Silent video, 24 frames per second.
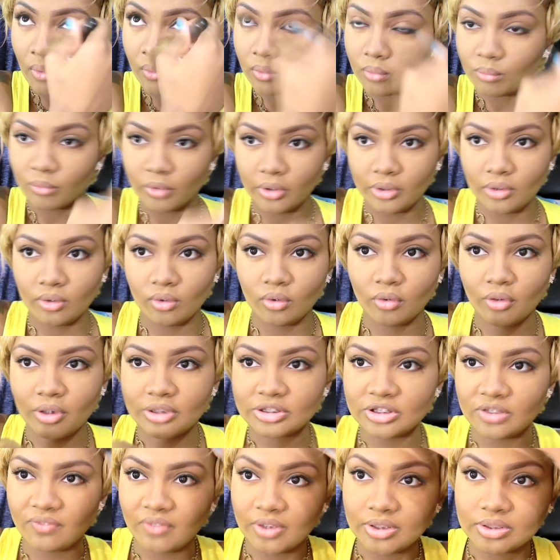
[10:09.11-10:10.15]
making
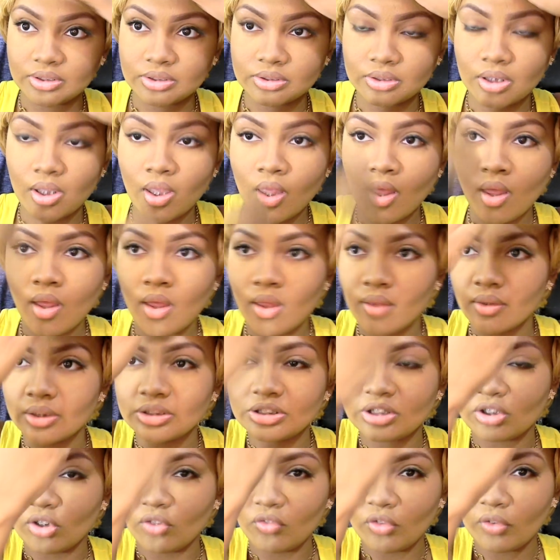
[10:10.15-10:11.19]
crazy faces. The
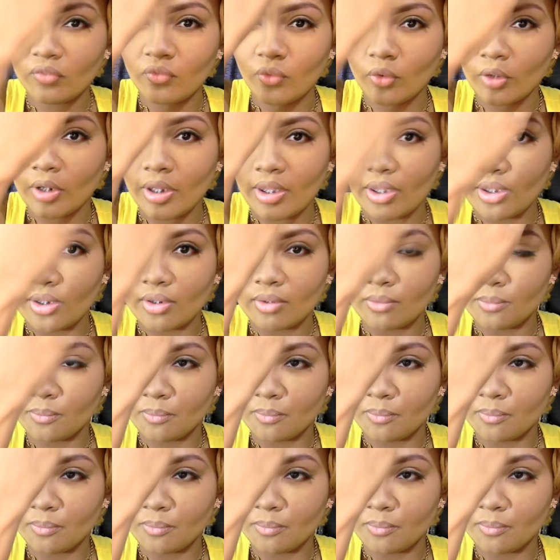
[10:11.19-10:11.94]
center of your forehead.